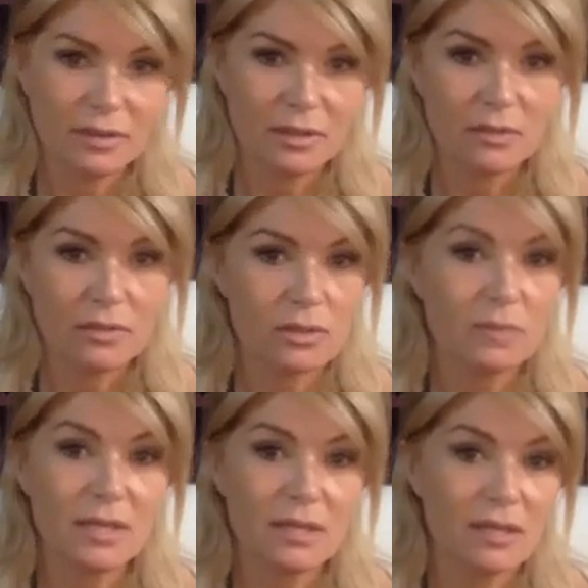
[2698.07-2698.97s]
You know, there's so
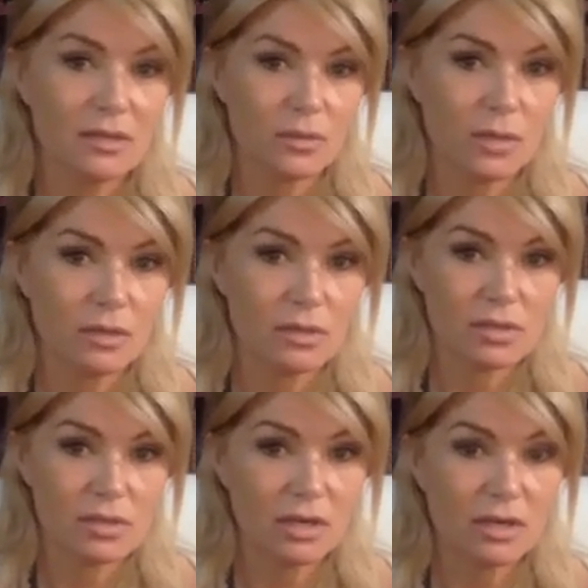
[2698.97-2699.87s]
many things where you could
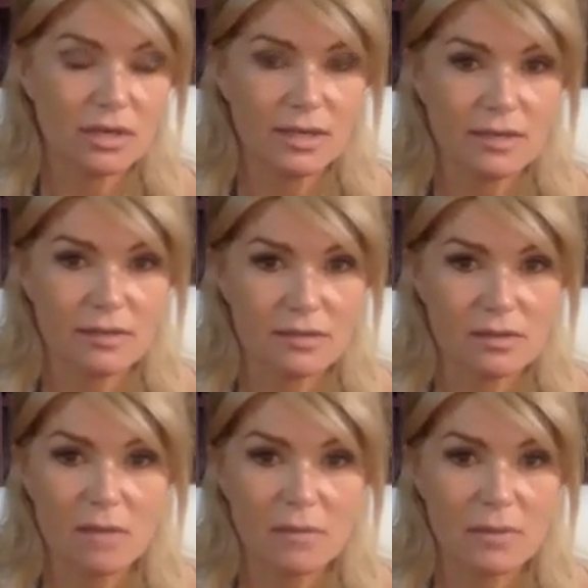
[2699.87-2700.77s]
start and
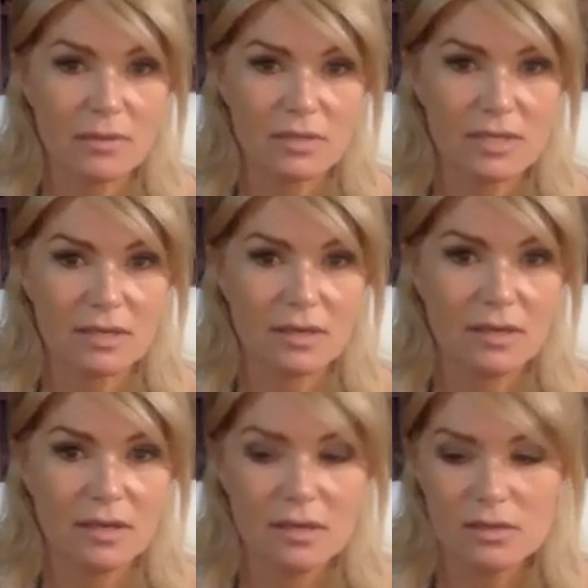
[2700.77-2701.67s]
stop, and there's like,
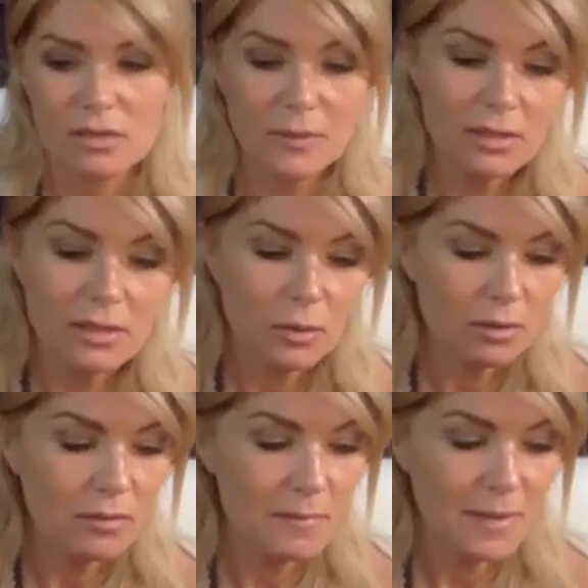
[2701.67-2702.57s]
so, but there's
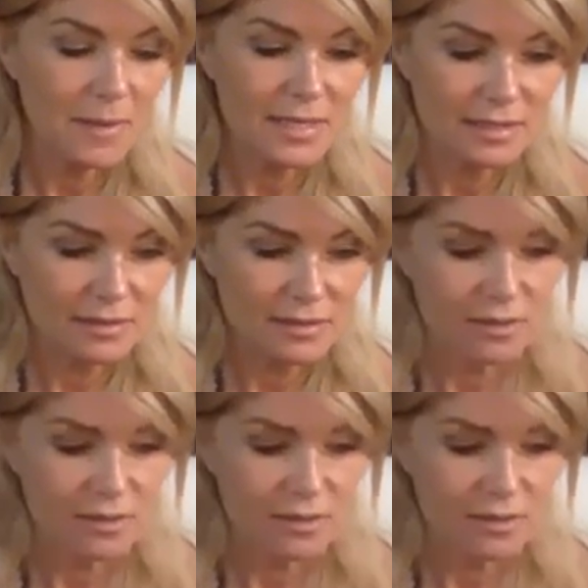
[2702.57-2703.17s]
probably basics